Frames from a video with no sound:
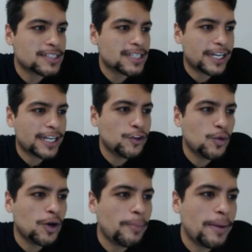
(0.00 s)
said, You
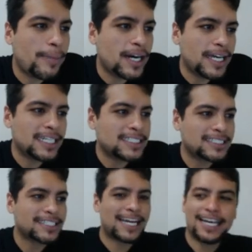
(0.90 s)
will be
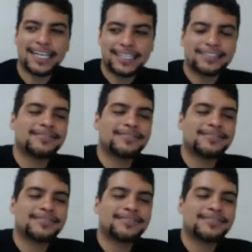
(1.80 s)
punished, Kai.